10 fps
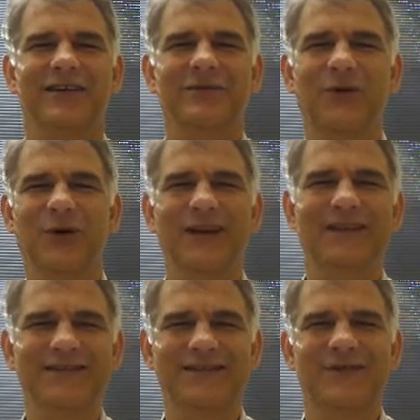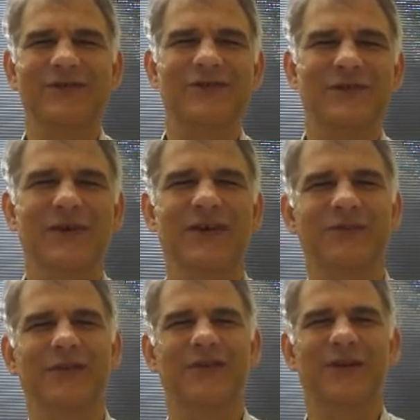Good morning, this is Richard
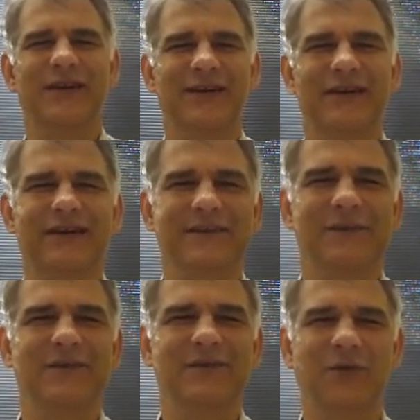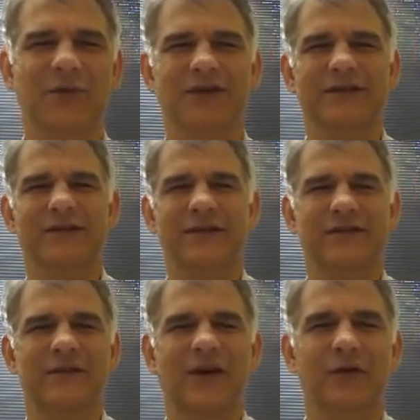Smith with American Acceptance Mortgage, and
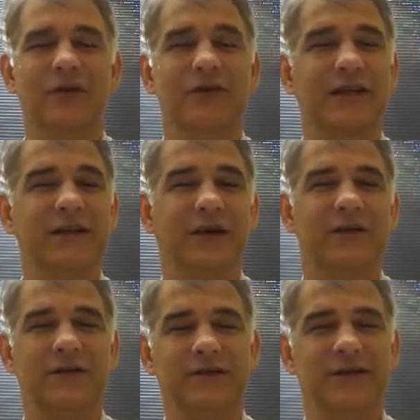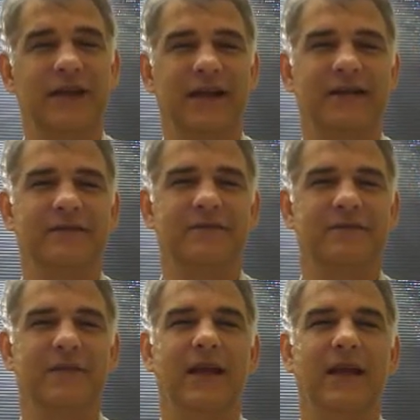these are my real estate thoughts for today,
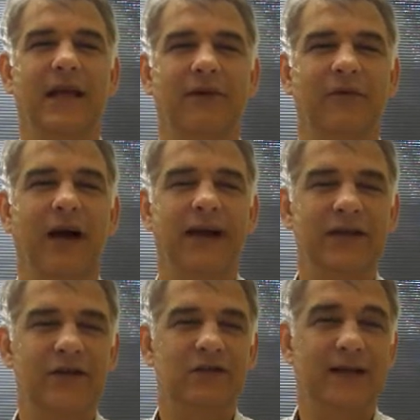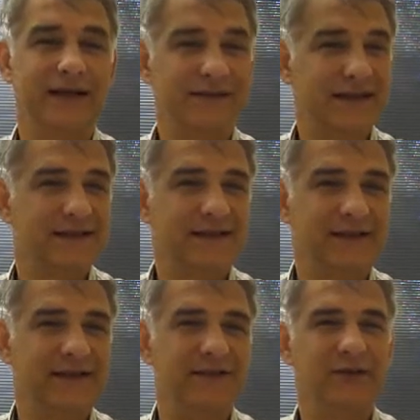Friday, July
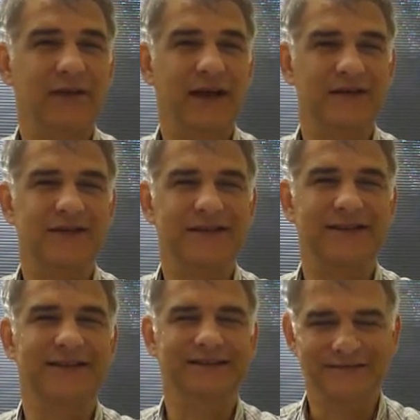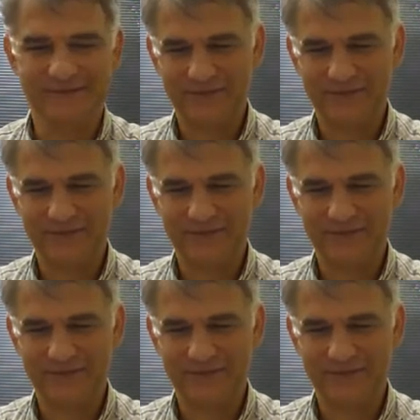16, 2010.